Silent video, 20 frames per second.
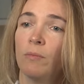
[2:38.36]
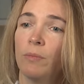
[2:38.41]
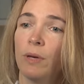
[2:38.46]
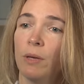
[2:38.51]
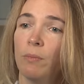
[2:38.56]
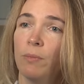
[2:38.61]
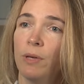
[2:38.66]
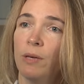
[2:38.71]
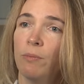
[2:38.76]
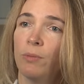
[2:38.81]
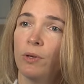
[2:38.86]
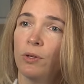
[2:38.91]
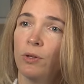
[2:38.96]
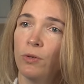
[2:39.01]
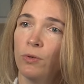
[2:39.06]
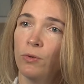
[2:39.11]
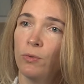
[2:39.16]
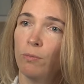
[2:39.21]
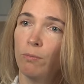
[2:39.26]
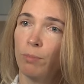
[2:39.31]
But people
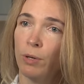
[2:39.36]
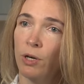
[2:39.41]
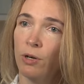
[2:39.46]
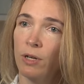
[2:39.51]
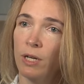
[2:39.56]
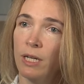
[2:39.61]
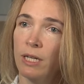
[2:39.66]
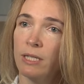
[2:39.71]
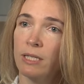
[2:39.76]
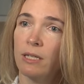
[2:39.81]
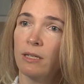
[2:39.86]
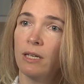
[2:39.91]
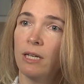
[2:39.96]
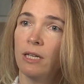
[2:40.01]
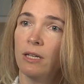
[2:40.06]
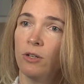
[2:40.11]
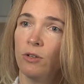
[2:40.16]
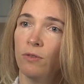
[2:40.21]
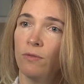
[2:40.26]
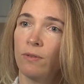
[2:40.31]
who burn easily
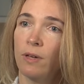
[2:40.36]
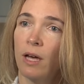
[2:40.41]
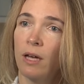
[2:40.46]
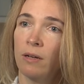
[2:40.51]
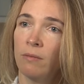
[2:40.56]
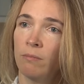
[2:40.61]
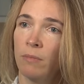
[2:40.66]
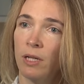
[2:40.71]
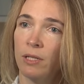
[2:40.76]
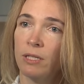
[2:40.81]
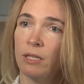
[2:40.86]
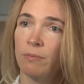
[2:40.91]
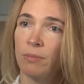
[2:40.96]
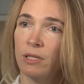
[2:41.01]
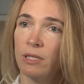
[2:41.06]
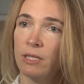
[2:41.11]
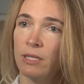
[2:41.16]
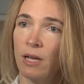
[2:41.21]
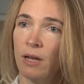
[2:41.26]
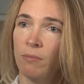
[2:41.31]
and who've gotten
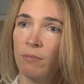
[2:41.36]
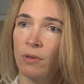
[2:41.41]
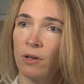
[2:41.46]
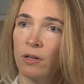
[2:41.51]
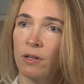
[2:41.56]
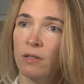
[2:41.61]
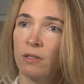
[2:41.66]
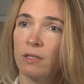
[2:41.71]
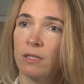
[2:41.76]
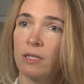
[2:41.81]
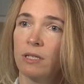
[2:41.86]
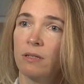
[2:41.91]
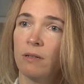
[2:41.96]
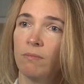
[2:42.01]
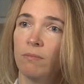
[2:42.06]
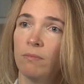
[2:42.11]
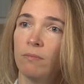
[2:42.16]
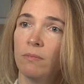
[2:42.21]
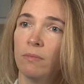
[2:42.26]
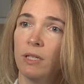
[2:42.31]
multiple sunburns,
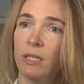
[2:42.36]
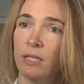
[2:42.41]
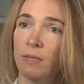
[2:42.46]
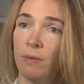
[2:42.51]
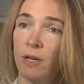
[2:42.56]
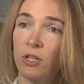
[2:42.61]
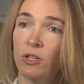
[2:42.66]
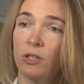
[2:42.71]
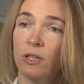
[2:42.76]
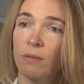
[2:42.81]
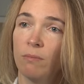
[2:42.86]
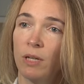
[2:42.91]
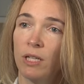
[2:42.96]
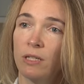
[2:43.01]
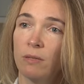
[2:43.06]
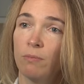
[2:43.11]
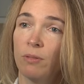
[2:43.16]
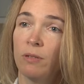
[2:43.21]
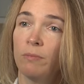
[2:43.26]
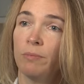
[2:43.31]
especially
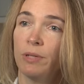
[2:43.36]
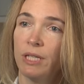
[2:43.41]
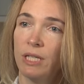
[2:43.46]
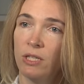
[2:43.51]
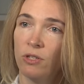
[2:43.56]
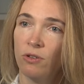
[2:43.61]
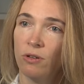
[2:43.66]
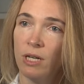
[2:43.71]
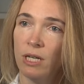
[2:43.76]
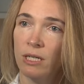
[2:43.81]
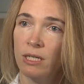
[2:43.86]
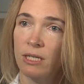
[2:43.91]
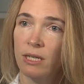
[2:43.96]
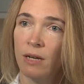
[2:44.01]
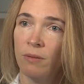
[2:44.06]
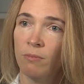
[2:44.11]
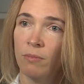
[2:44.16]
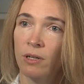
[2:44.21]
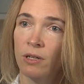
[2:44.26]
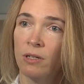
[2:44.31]
multiple blistering
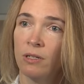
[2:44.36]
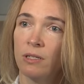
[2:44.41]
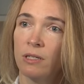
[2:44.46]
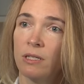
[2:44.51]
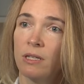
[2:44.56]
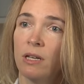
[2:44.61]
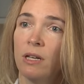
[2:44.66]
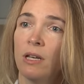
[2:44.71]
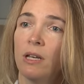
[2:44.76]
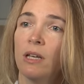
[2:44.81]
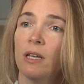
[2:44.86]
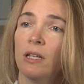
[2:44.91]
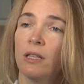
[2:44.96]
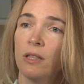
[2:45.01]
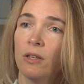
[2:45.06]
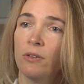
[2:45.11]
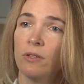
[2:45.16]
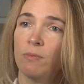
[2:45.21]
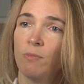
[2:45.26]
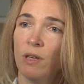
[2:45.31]
sunburns,
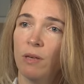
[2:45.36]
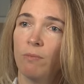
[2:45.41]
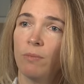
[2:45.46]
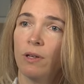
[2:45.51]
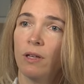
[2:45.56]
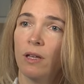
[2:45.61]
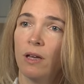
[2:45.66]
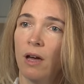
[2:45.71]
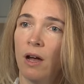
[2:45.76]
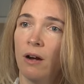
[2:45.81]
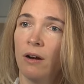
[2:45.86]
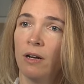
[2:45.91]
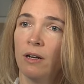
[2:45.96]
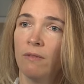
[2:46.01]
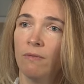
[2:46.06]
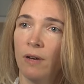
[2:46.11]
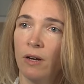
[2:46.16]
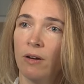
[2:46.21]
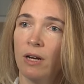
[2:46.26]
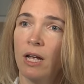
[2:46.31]
those people are at a
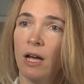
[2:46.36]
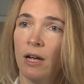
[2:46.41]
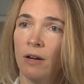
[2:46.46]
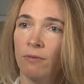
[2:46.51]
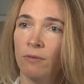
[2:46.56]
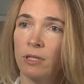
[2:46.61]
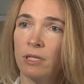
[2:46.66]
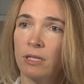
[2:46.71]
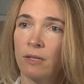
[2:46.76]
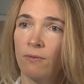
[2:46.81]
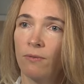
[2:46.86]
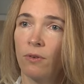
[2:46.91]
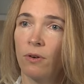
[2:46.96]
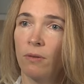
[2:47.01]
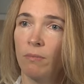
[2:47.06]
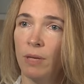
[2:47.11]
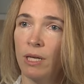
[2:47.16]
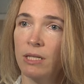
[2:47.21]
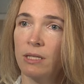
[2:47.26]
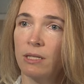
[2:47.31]
very high risk for
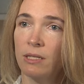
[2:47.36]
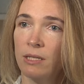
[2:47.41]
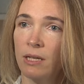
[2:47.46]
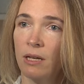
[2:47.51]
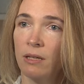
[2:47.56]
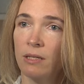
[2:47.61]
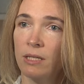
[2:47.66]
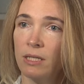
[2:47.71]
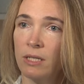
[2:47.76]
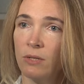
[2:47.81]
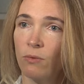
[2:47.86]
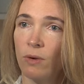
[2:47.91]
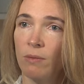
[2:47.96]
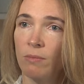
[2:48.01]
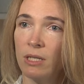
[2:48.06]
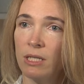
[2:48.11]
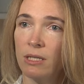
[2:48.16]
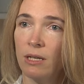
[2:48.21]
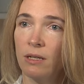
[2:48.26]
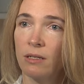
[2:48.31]
basal cell and
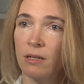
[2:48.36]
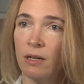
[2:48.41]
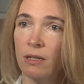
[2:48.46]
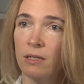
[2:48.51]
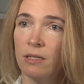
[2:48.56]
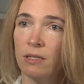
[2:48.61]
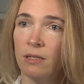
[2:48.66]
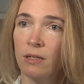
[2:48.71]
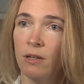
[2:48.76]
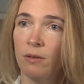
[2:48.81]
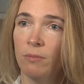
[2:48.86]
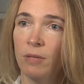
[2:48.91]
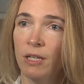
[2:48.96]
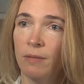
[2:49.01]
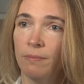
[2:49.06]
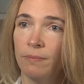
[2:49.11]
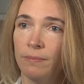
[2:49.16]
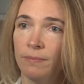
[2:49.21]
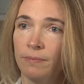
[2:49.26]
squamous cell carcinoma.